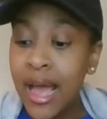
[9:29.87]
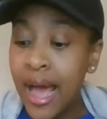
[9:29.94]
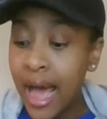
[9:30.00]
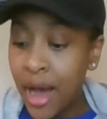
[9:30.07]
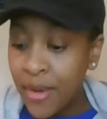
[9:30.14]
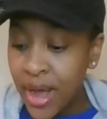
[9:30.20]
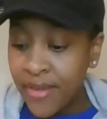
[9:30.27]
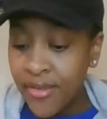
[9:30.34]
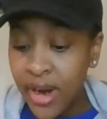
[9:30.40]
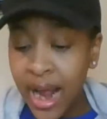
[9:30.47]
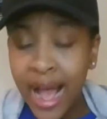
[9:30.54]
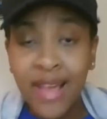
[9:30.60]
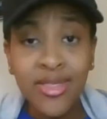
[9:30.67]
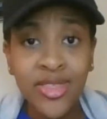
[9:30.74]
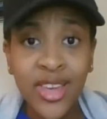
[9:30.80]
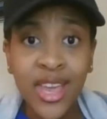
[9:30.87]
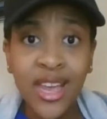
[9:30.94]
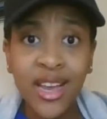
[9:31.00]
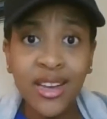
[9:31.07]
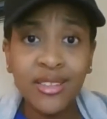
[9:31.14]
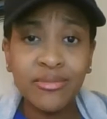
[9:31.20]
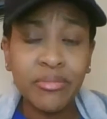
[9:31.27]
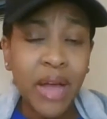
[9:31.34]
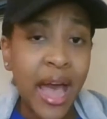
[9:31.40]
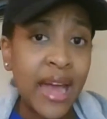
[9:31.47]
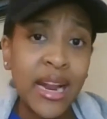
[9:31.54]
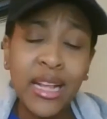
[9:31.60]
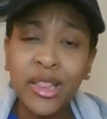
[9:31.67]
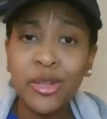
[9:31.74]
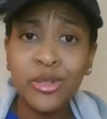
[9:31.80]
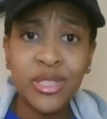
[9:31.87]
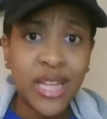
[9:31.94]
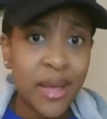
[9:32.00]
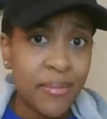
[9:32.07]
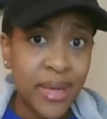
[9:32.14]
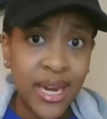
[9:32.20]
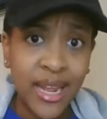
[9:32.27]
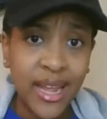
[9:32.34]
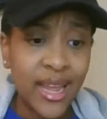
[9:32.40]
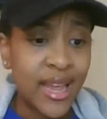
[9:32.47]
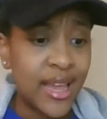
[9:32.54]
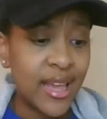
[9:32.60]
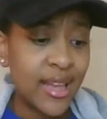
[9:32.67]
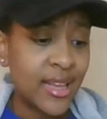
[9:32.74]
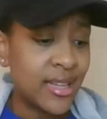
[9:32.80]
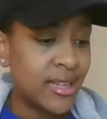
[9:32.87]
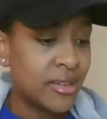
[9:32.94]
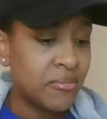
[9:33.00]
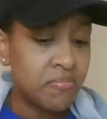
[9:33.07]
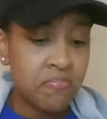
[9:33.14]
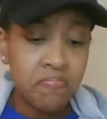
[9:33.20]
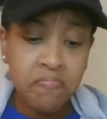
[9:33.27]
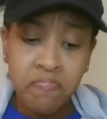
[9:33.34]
However, I think I didn't lose that many, and